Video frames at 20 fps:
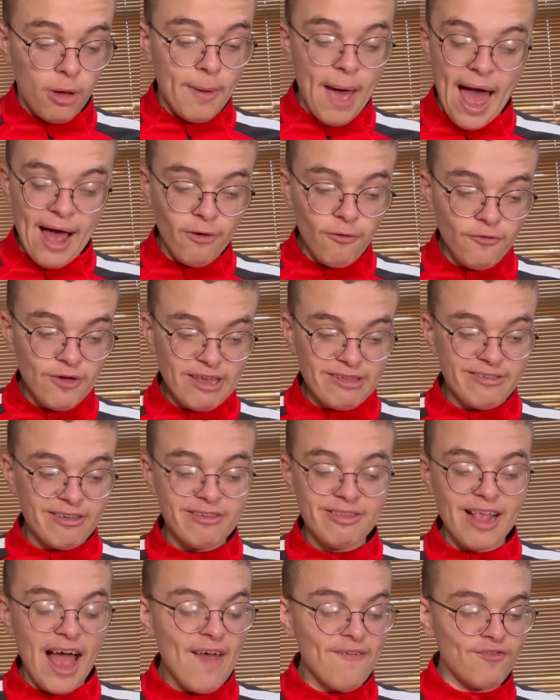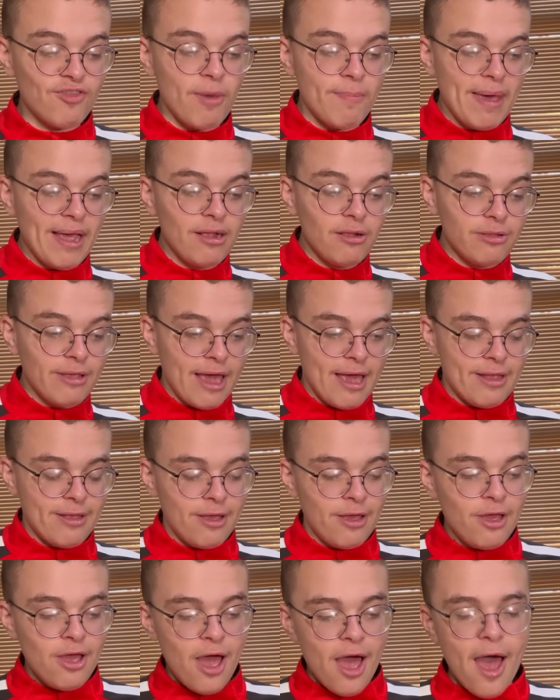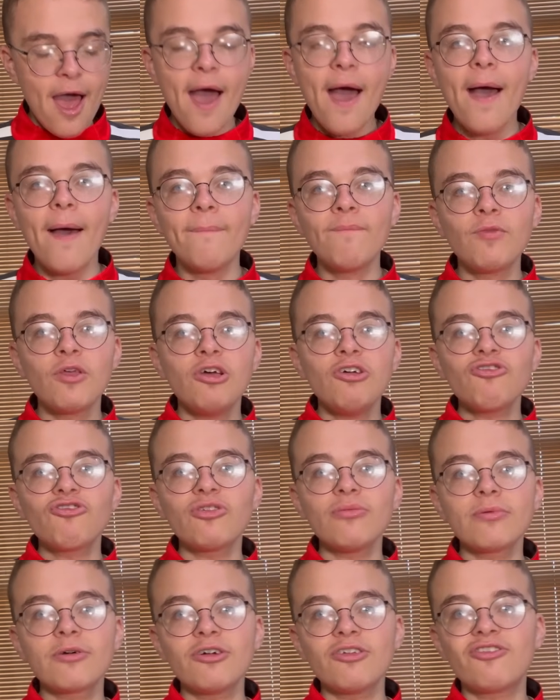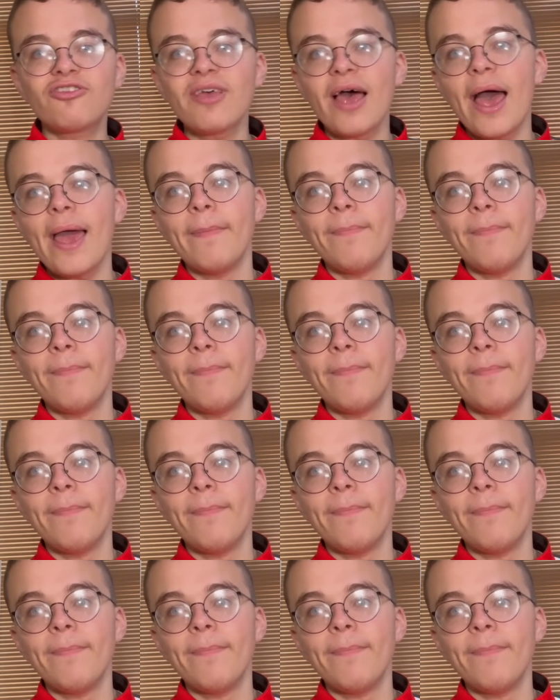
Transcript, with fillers: Elvis has left the building, um, some could say.